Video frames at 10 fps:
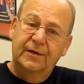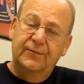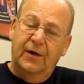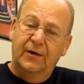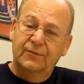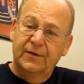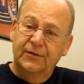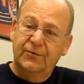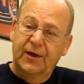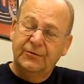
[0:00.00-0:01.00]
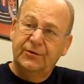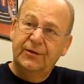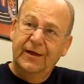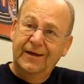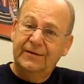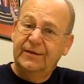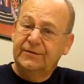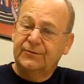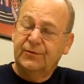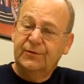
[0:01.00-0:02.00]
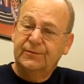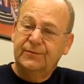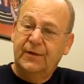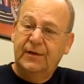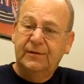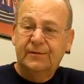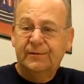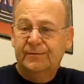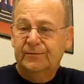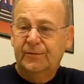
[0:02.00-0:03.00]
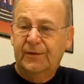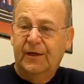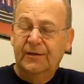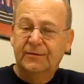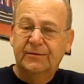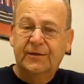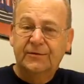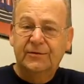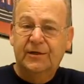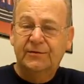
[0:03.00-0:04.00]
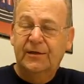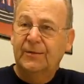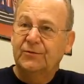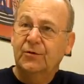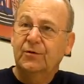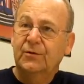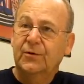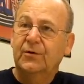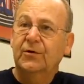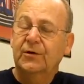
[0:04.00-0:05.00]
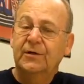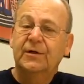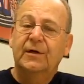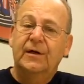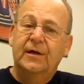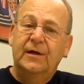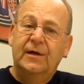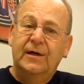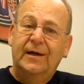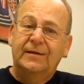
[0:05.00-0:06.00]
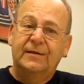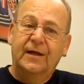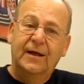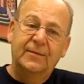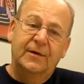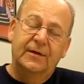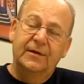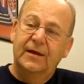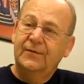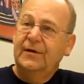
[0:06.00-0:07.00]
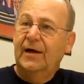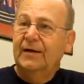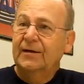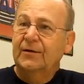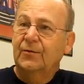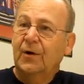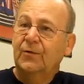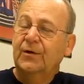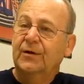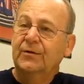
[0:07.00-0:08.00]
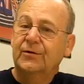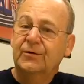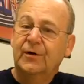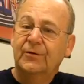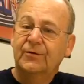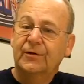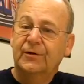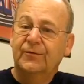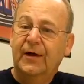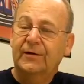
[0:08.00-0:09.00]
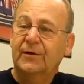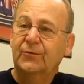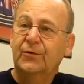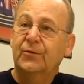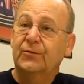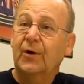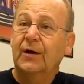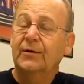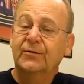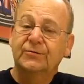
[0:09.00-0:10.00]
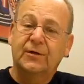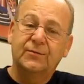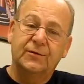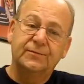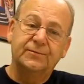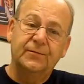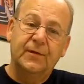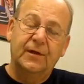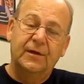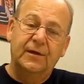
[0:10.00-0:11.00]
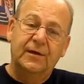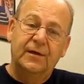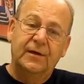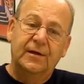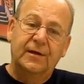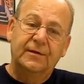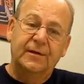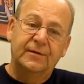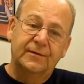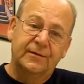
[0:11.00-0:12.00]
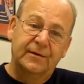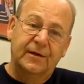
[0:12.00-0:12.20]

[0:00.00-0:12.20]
involved in the tragedy at Kingsford, and without hesitation I said absolutely we could. At the time I didn't have any idea what we could do other than the fact that we would try to do something. And then